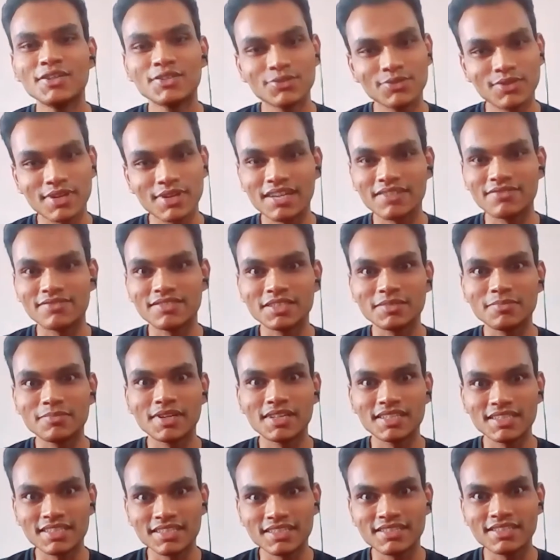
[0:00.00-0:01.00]
to
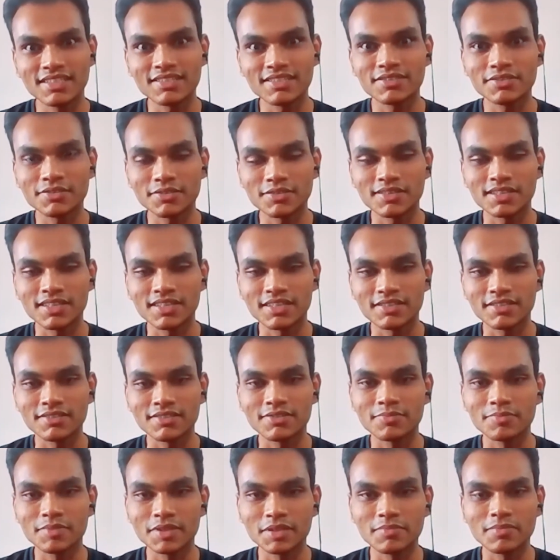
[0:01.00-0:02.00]
everybody just so that
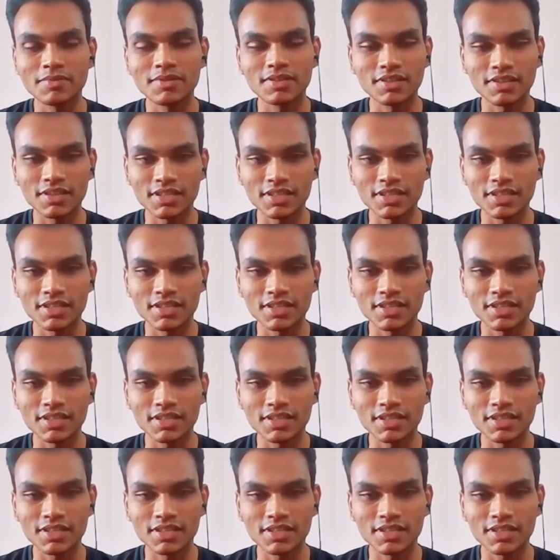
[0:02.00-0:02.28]
people